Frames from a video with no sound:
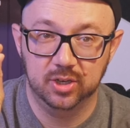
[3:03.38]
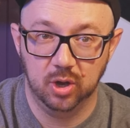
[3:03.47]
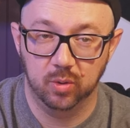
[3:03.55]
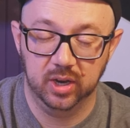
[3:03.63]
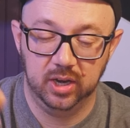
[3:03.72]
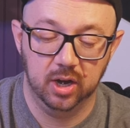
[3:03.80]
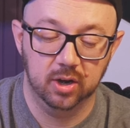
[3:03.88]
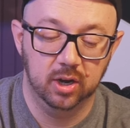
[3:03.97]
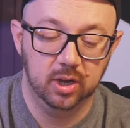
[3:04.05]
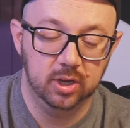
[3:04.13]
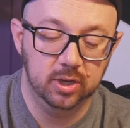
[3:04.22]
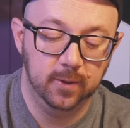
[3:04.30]
token here
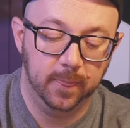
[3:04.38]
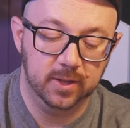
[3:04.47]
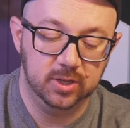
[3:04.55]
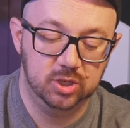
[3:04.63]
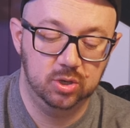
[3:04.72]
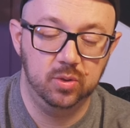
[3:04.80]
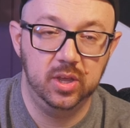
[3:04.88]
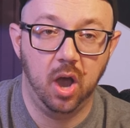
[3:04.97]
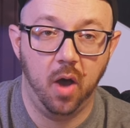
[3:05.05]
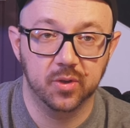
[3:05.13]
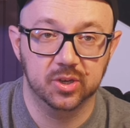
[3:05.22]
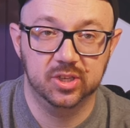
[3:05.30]
to the
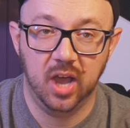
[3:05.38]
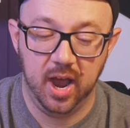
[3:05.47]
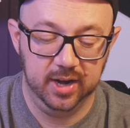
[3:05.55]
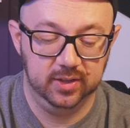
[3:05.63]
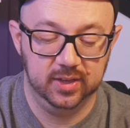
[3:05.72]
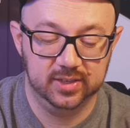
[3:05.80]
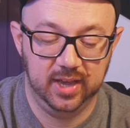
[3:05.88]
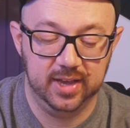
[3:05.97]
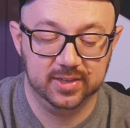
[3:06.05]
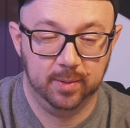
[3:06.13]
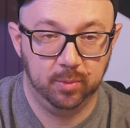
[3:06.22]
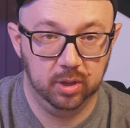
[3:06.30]
other side. In this
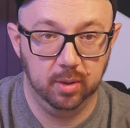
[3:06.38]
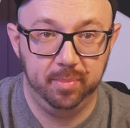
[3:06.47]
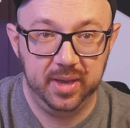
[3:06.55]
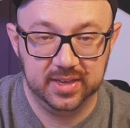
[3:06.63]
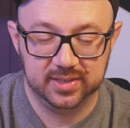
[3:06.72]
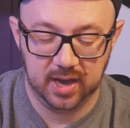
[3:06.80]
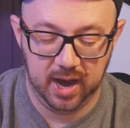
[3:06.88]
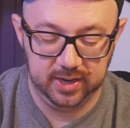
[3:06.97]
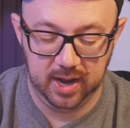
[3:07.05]
case, I'm on the B side